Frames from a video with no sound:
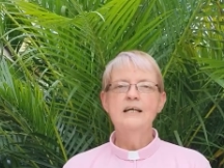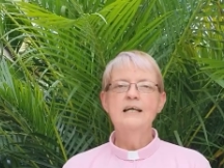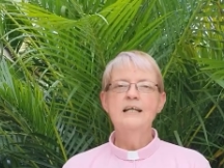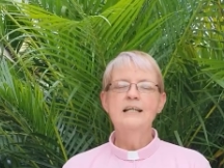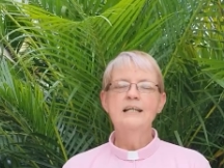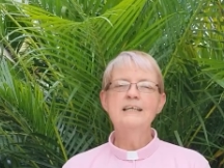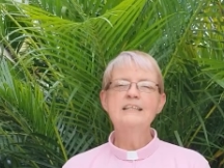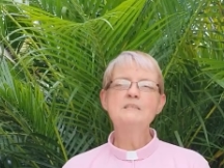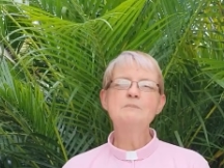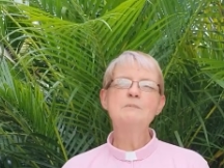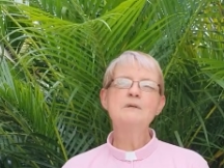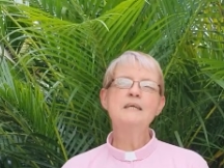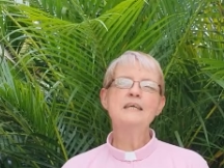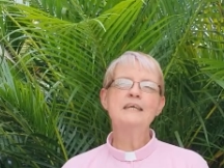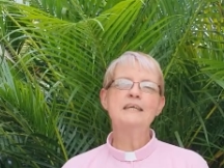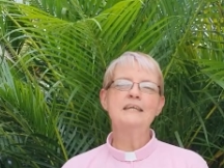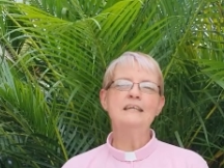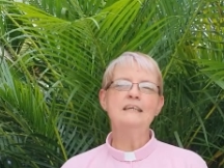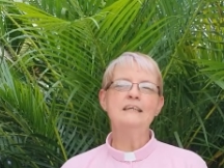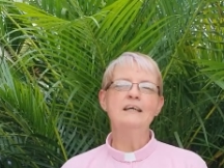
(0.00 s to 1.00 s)
Let's
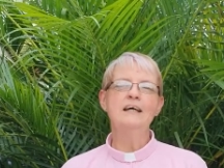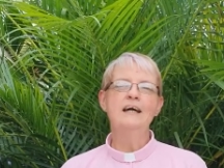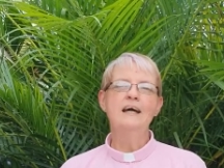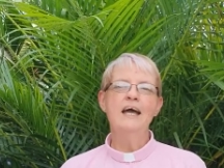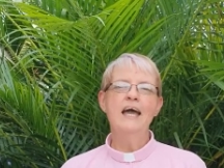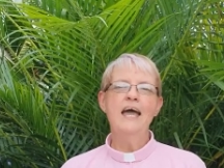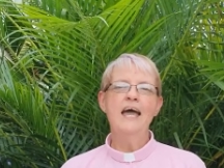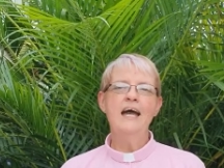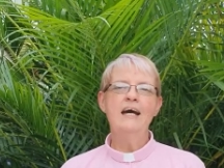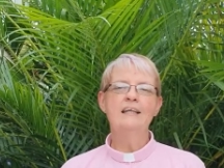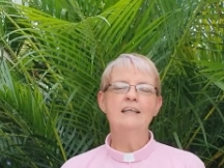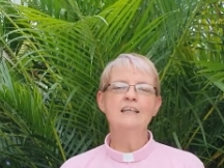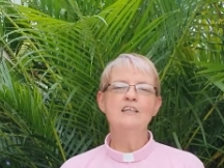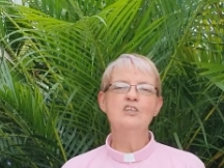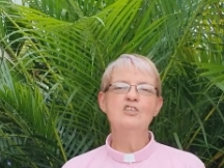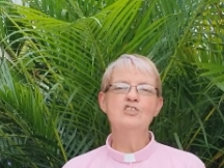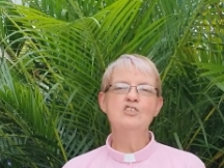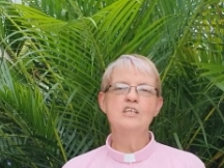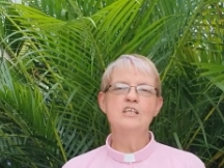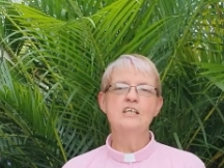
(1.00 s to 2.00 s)
begin our
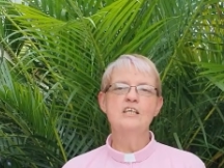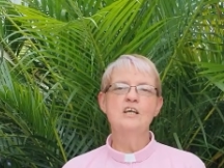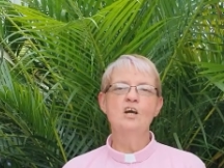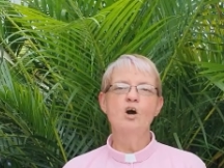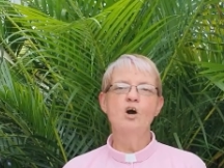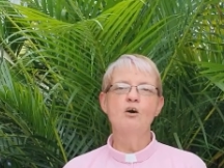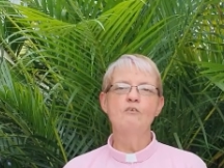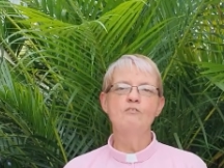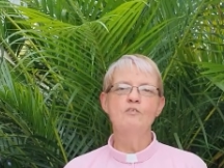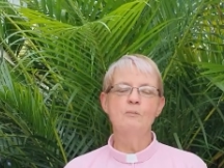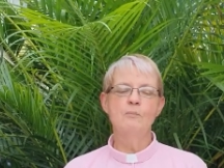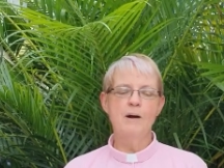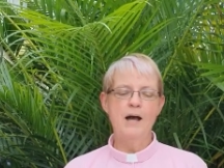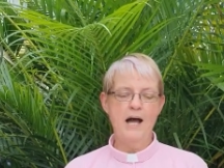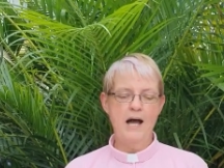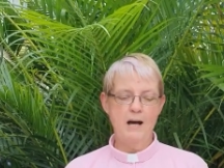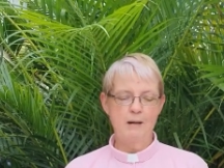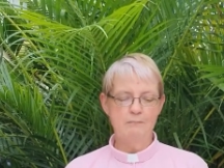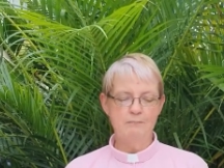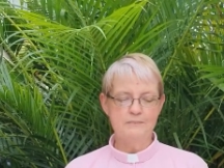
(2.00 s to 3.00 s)
Liturgy of the
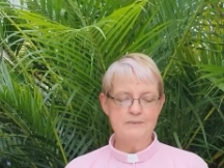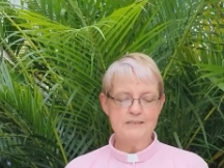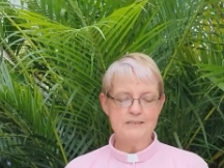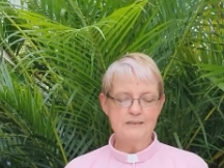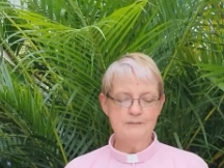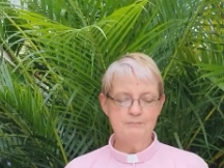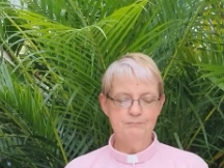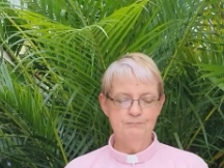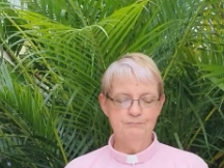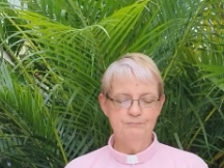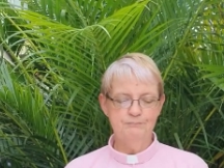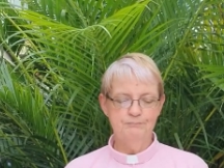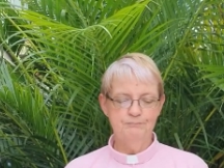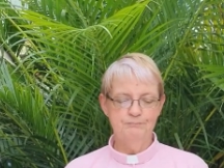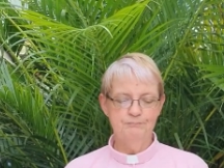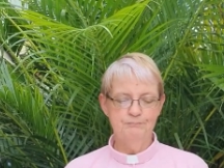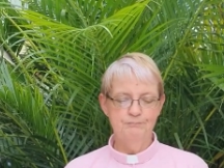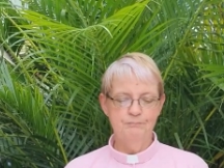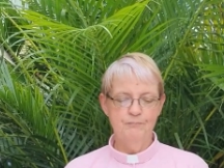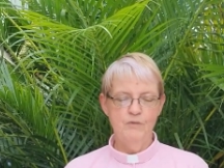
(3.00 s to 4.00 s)
Palms.
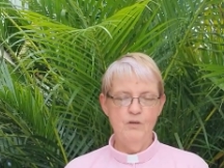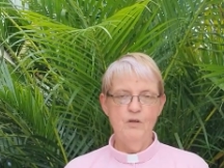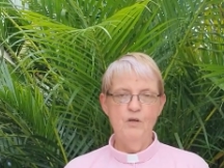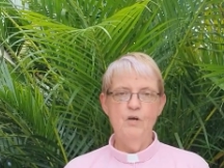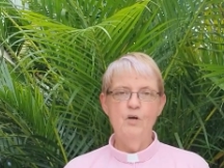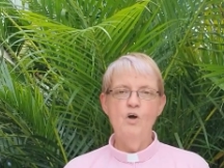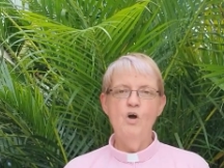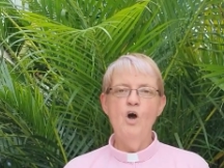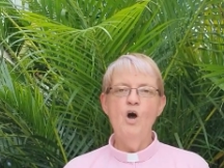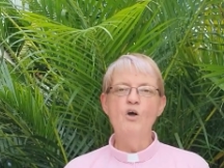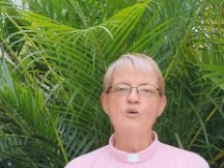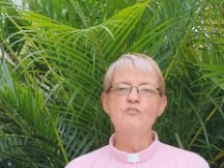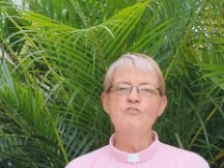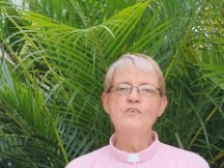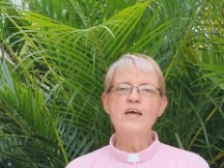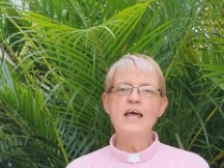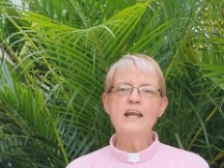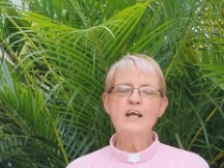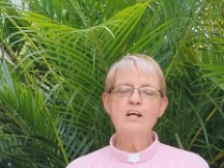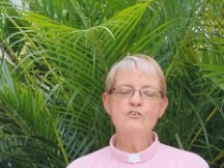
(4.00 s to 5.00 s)

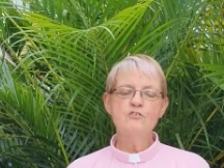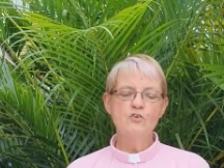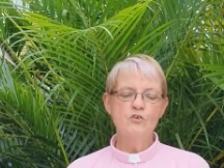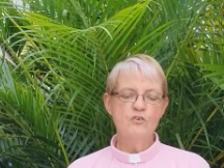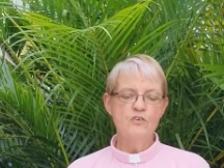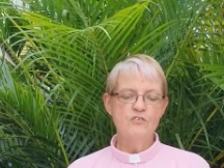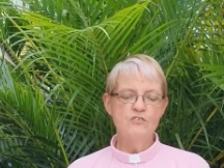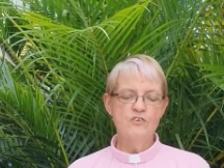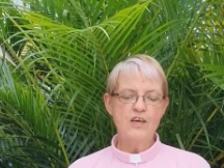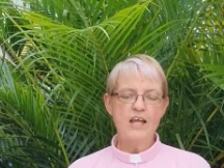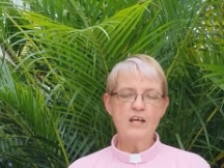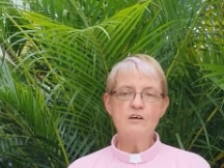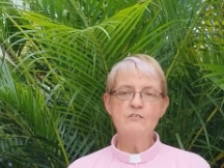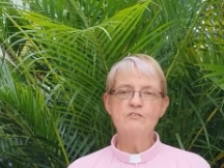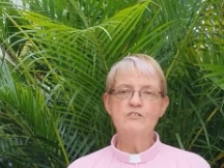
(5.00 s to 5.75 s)
Hosanna to the Son of